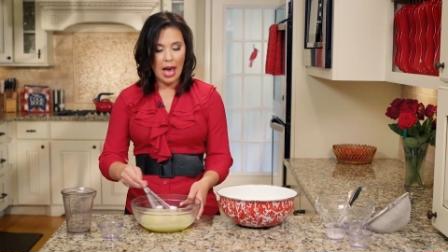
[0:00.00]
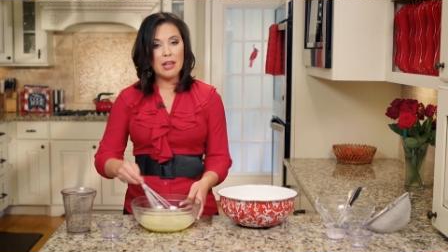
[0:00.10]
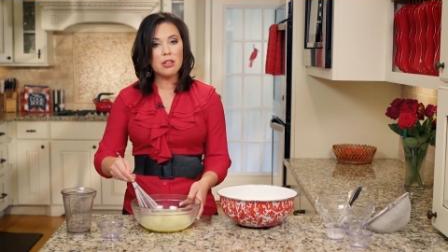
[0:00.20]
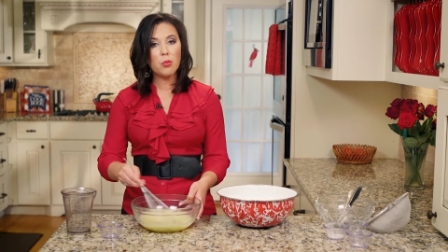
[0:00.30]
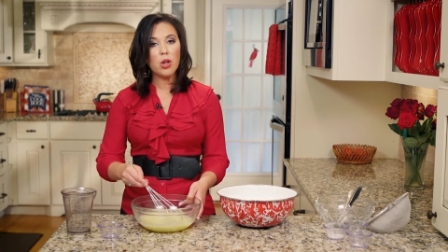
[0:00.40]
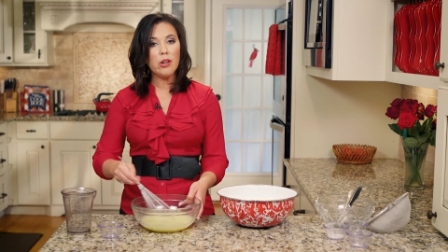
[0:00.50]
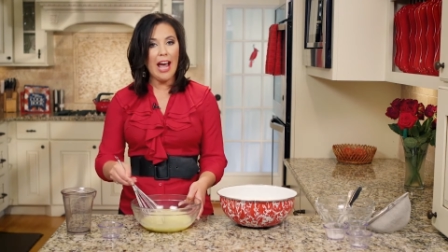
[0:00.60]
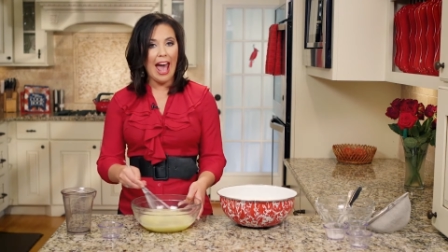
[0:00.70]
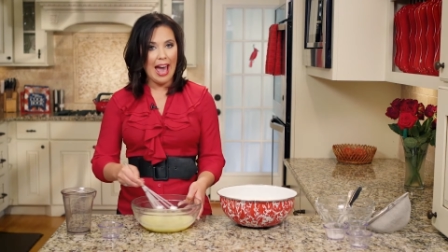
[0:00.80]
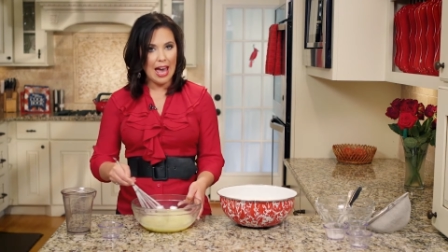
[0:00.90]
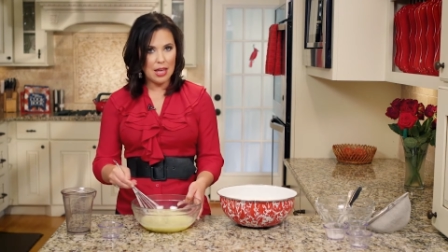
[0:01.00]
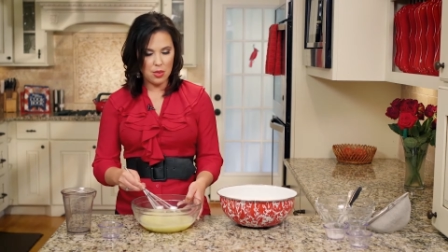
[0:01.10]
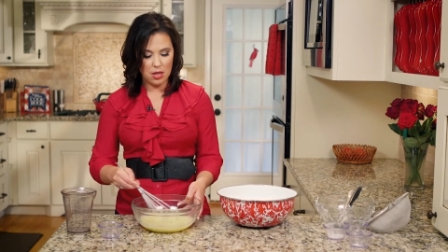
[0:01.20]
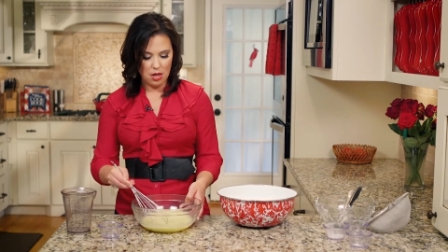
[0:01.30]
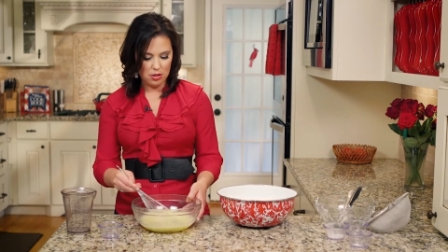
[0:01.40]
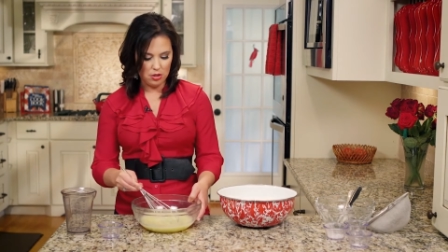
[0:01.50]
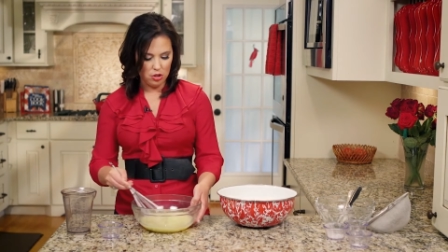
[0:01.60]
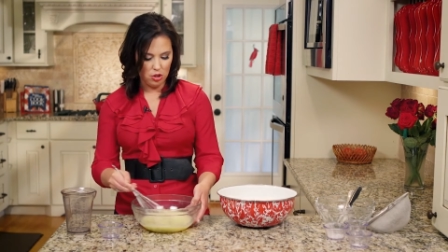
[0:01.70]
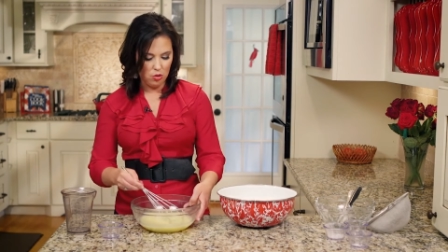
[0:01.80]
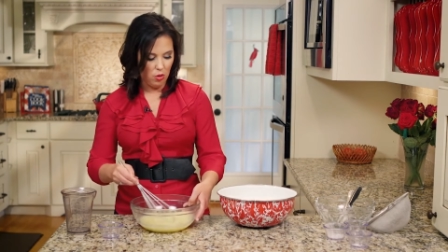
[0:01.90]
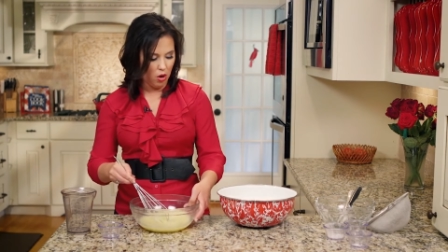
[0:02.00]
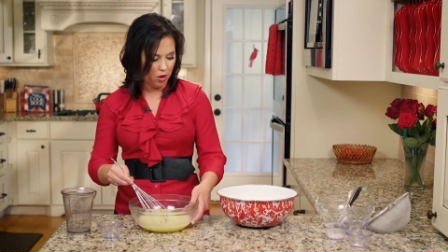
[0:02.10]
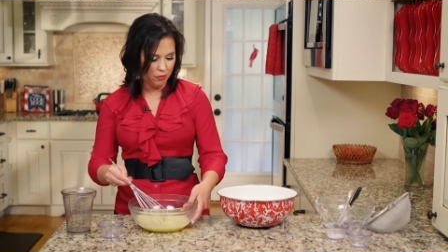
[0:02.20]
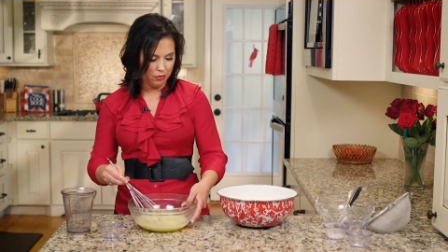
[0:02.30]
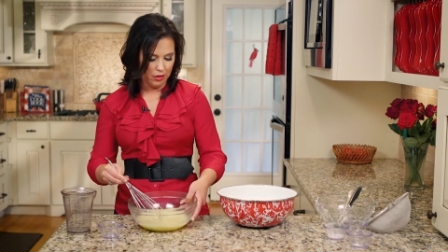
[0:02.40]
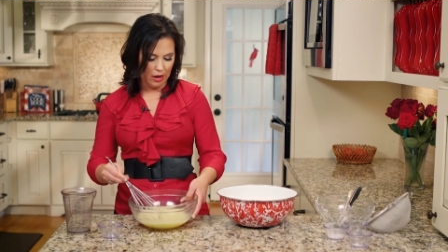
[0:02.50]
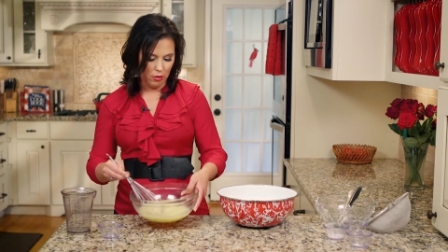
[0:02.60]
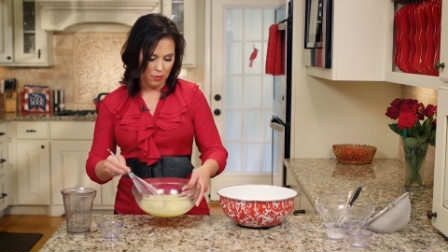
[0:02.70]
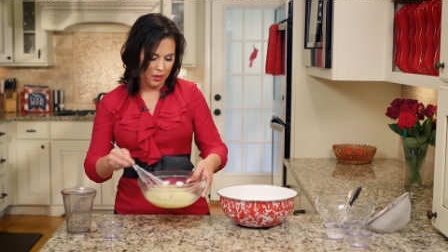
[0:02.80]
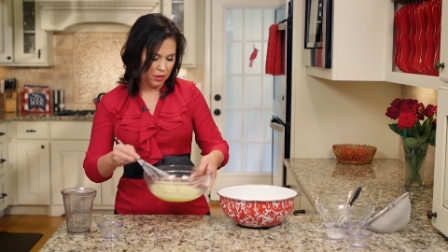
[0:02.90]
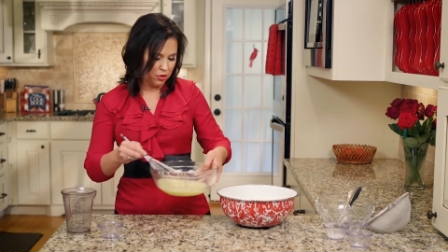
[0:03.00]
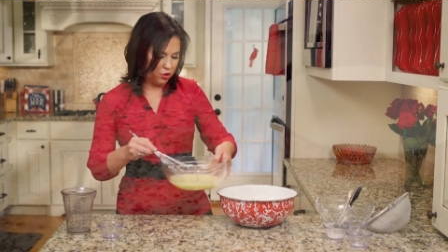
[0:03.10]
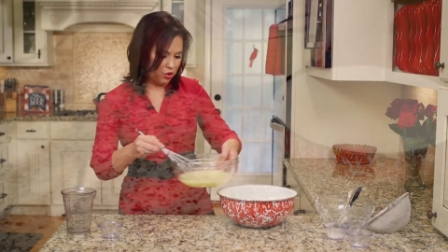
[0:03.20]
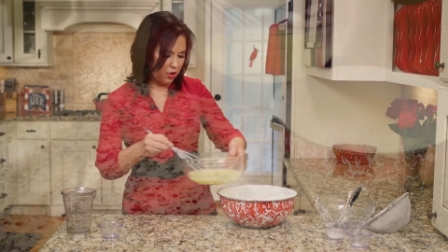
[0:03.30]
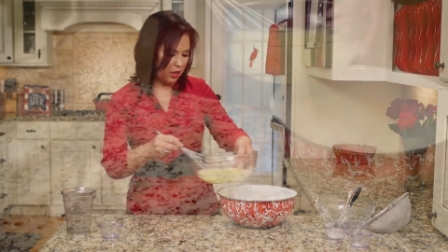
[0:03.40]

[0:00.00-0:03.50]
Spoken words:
and then we're going to add this to our flour mixture